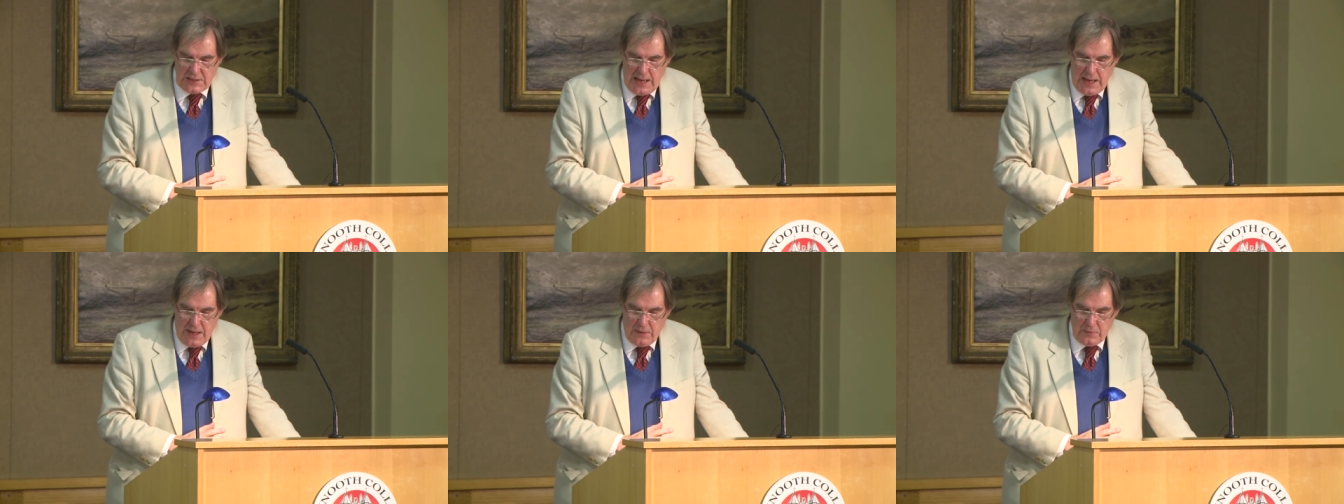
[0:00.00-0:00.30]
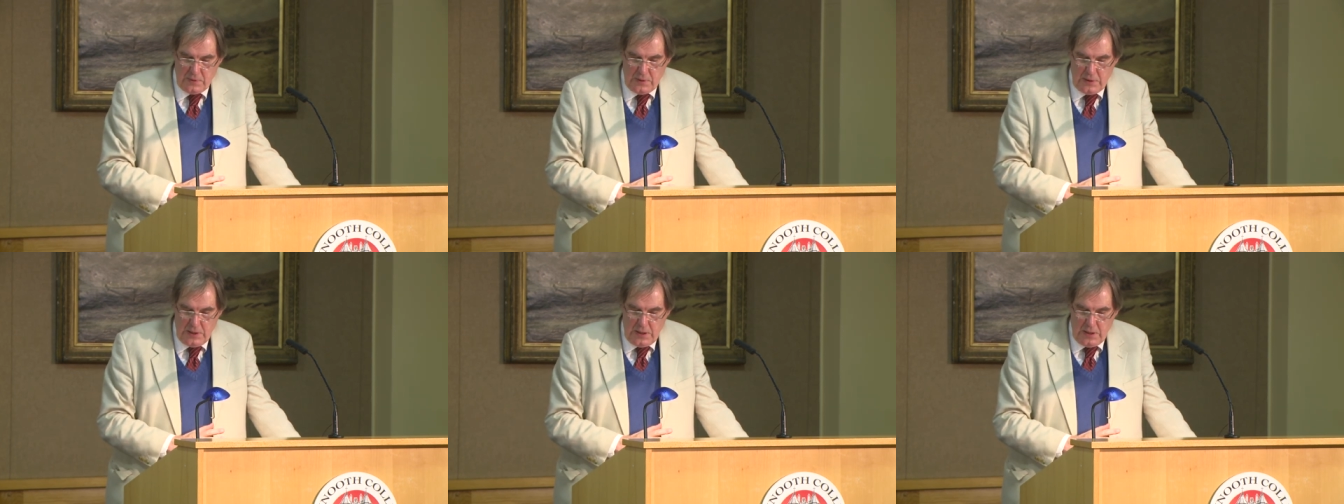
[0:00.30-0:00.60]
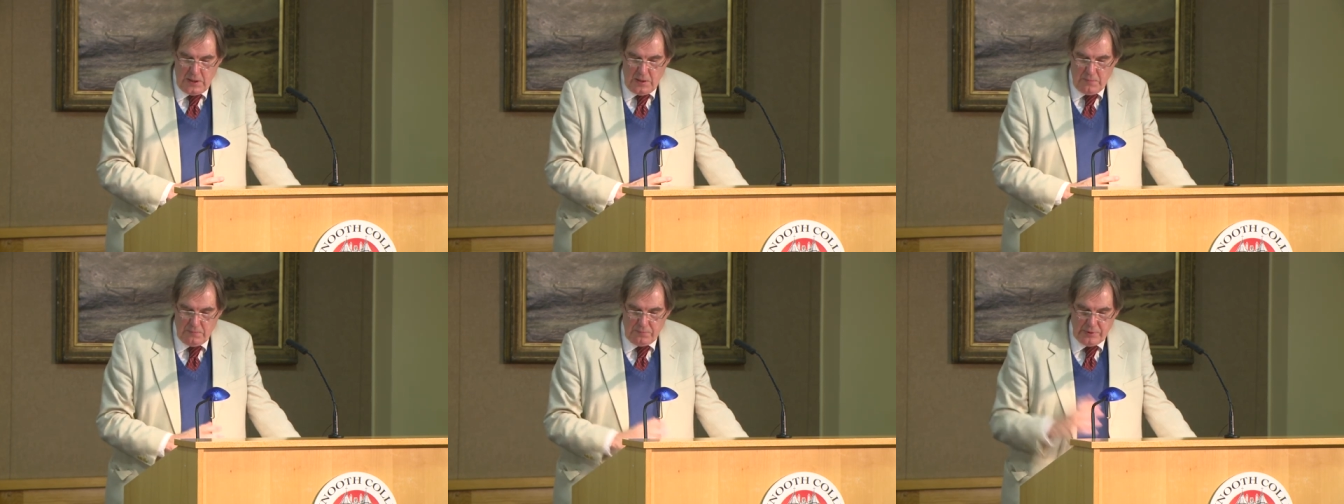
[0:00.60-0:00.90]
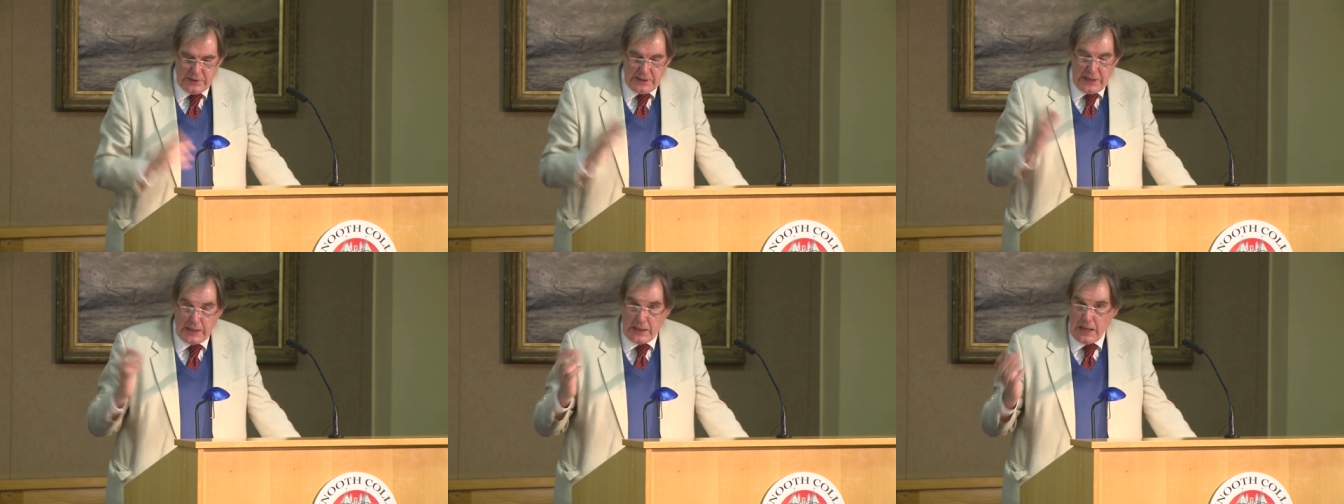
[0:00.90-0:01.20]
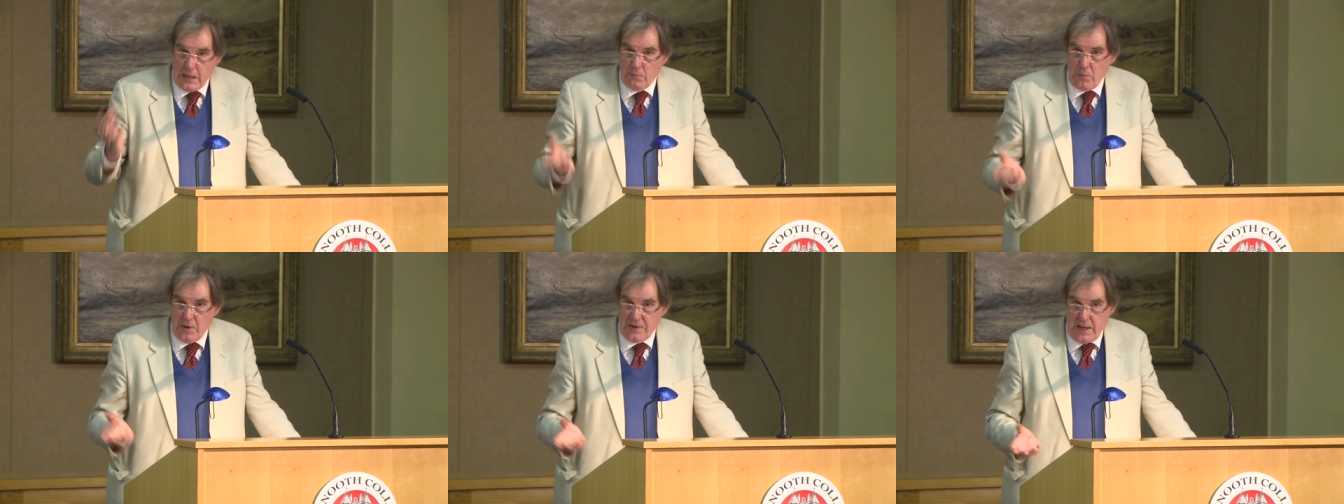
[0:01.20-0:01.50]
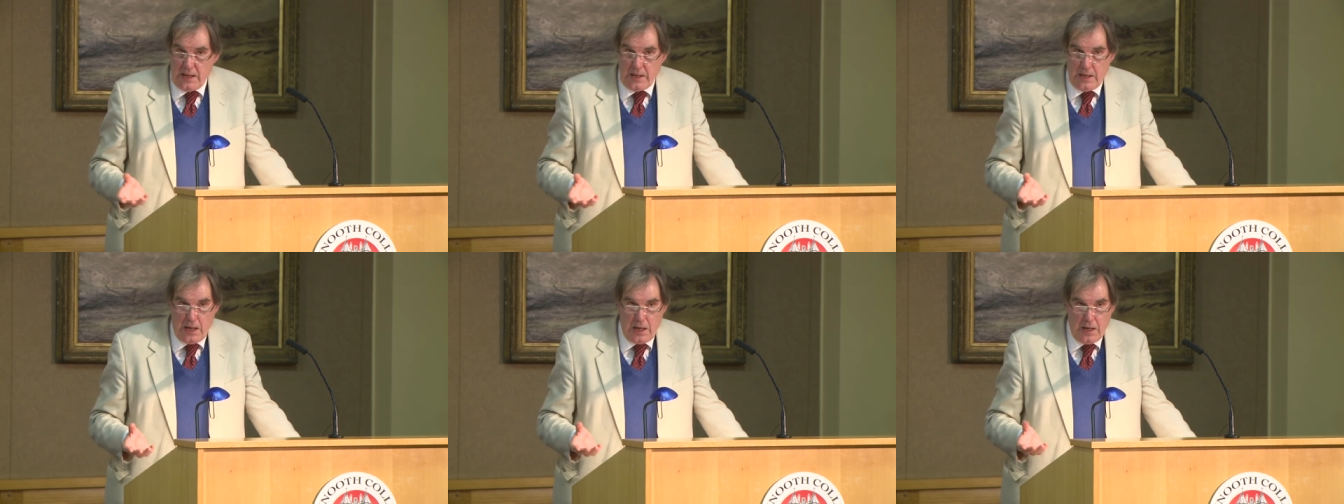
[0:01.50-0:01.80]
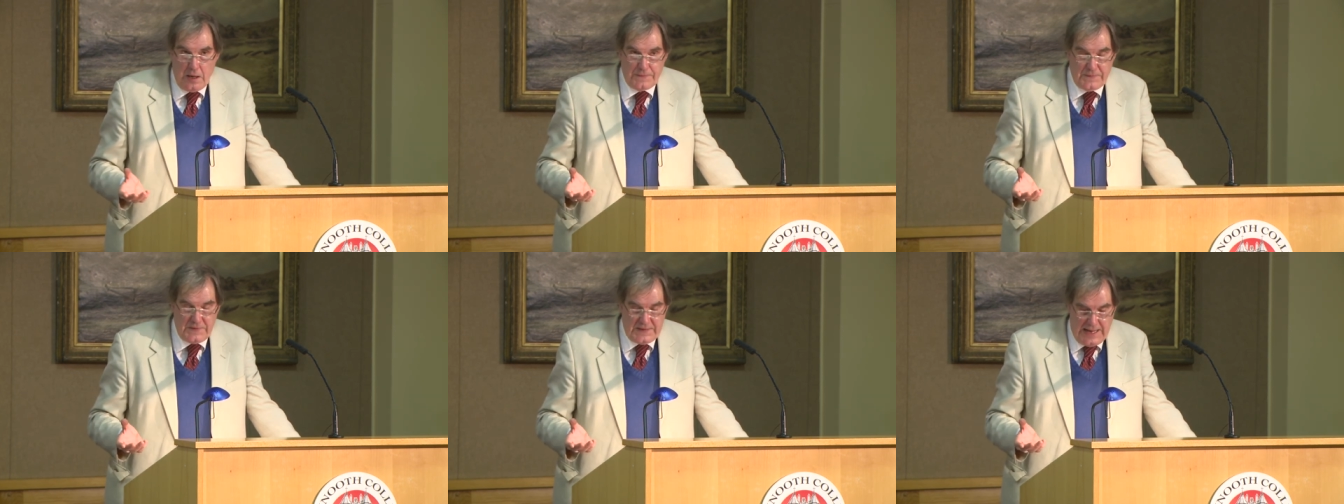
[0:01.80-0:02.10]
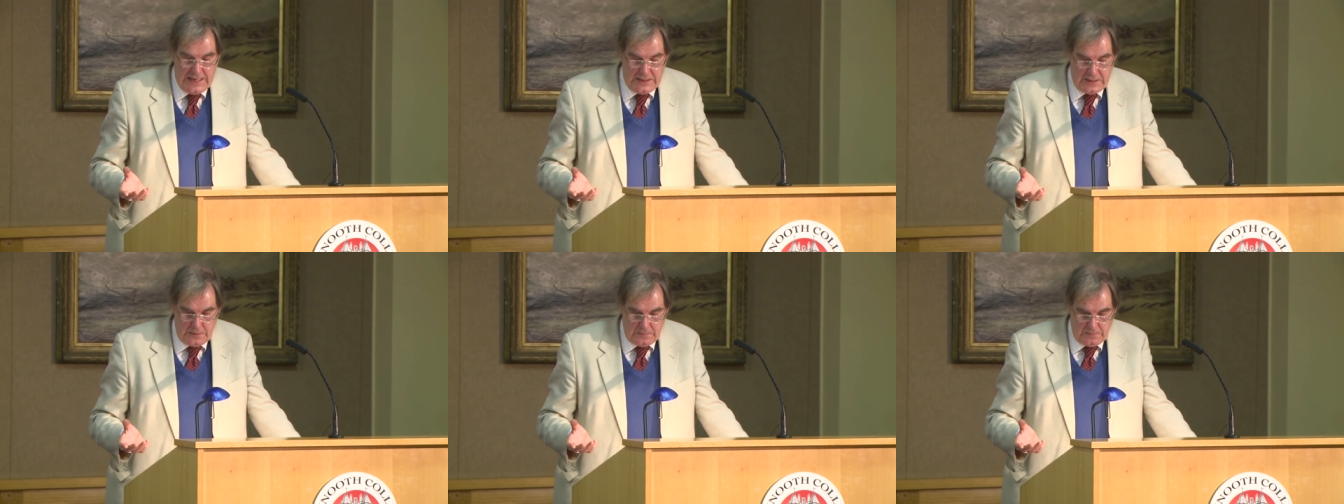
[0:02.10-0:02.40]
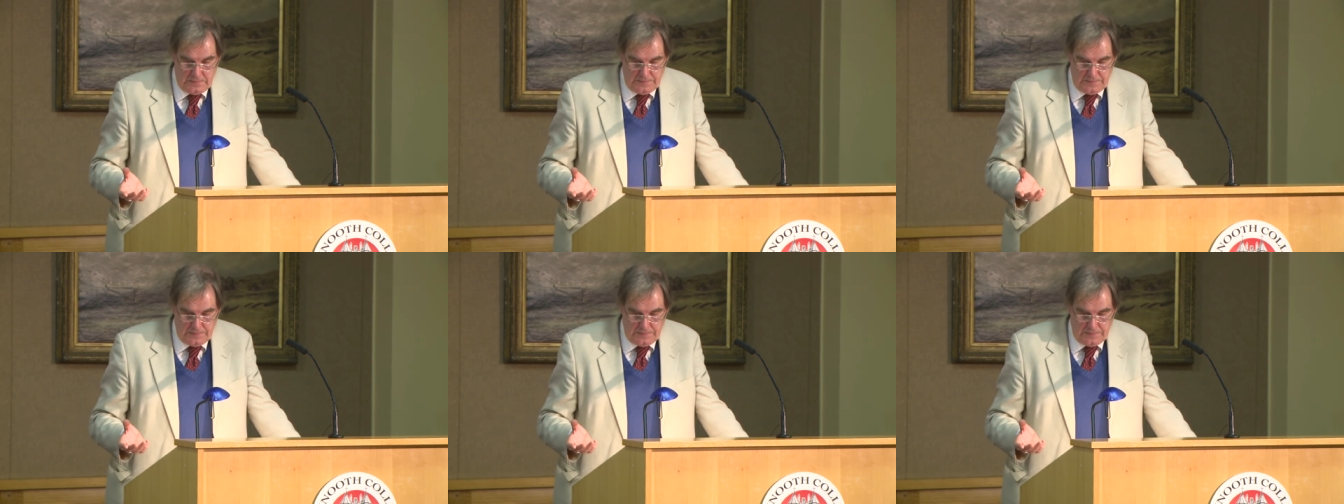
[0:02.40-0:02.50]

down bringing him with it half dead.